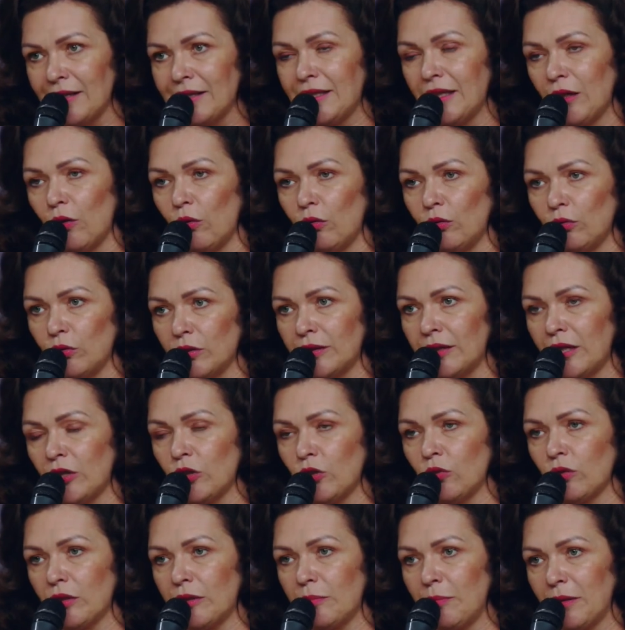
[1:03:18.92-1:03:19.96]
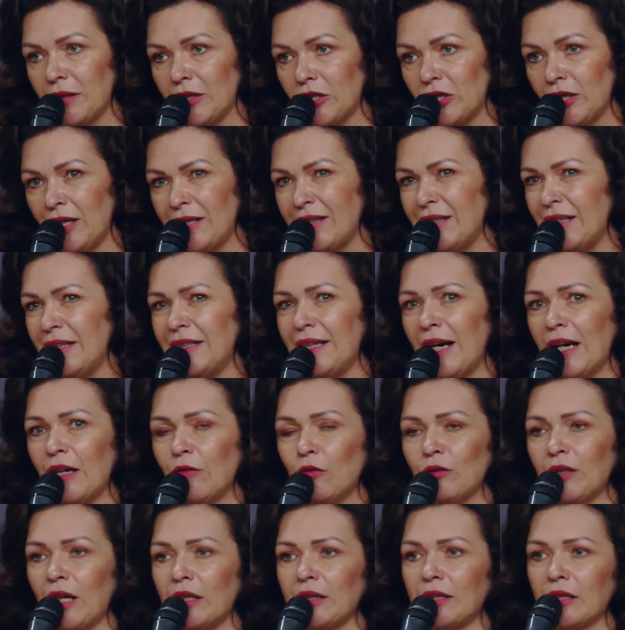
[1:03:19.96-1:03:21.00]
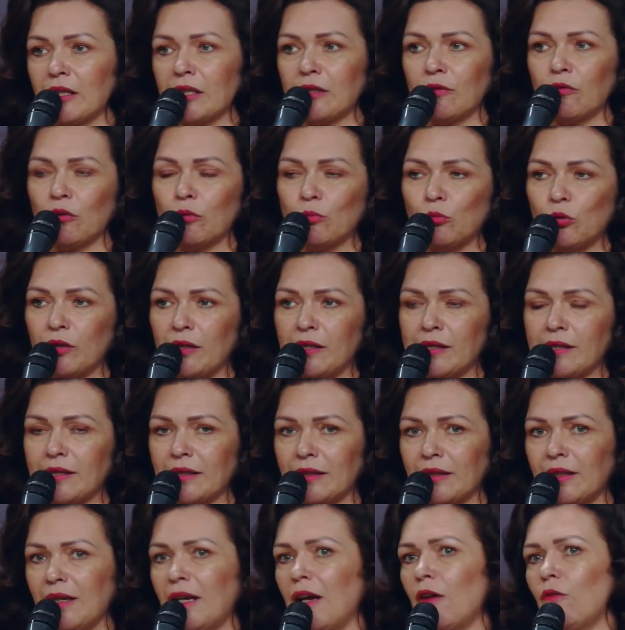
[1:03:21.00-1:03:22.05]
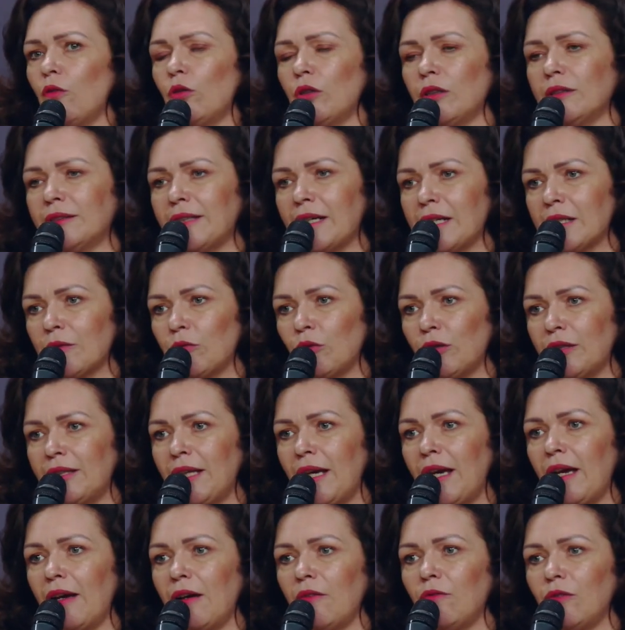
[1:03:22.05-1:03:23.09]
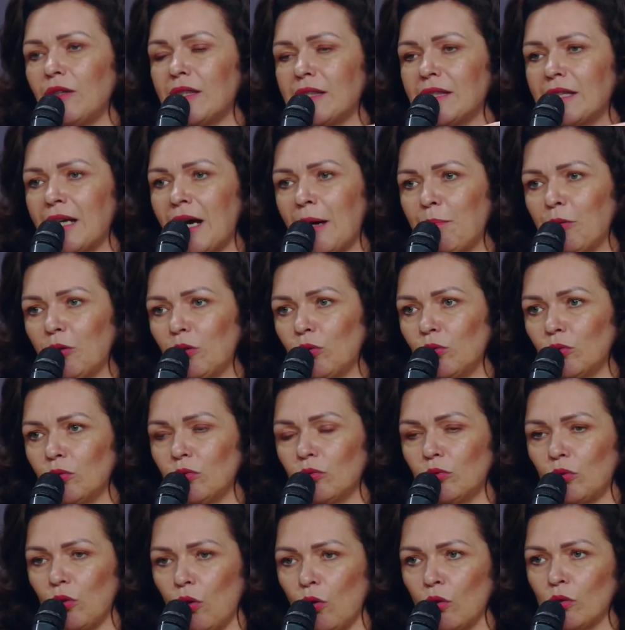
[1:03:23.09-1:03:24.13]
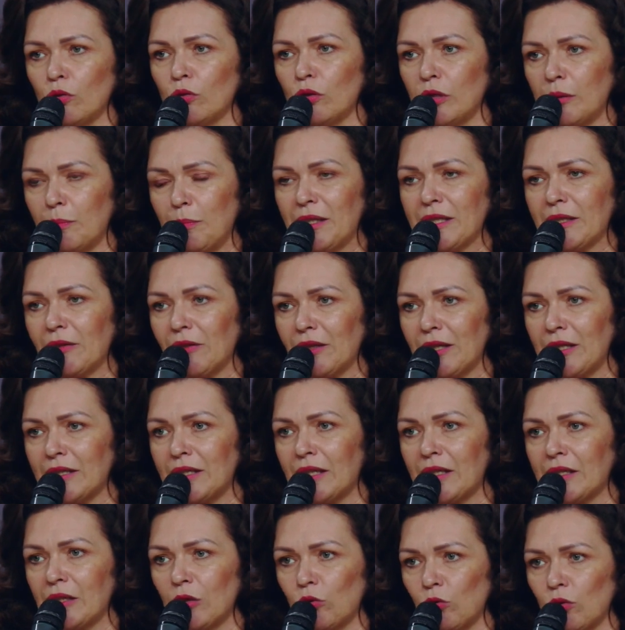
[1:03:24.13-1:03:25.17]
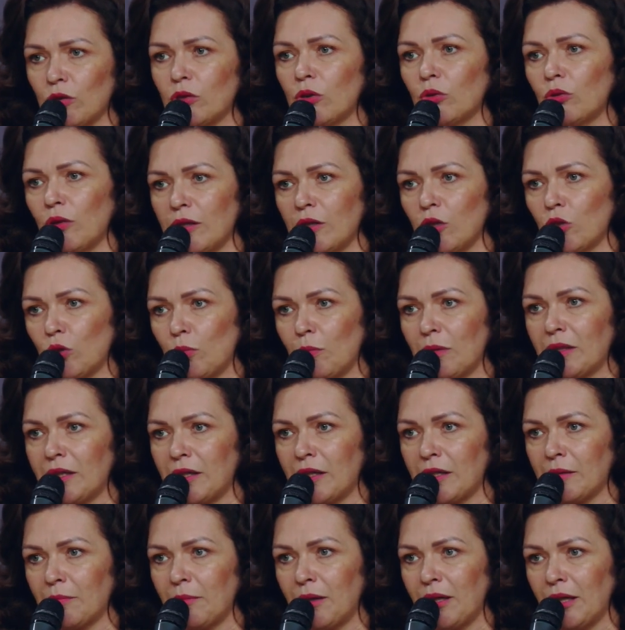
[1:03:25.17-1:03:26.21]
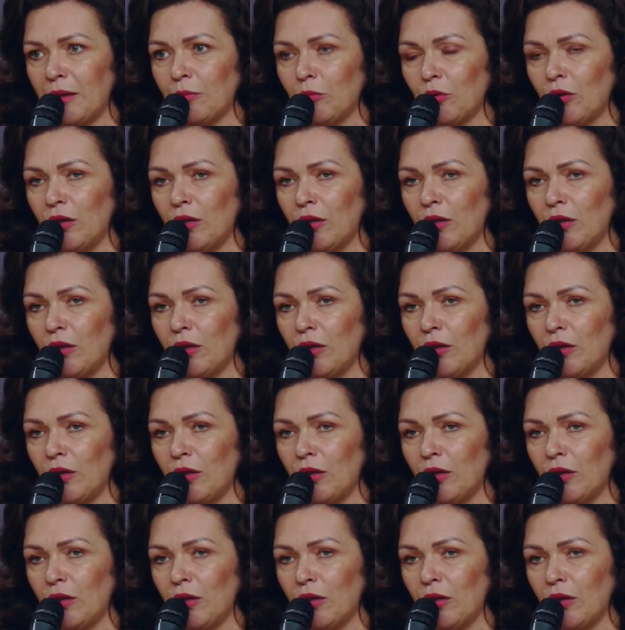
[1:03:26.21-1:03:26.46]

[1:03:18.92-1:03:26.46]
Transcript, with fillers: they are really sincere and they will keep their communication. They will be transformed.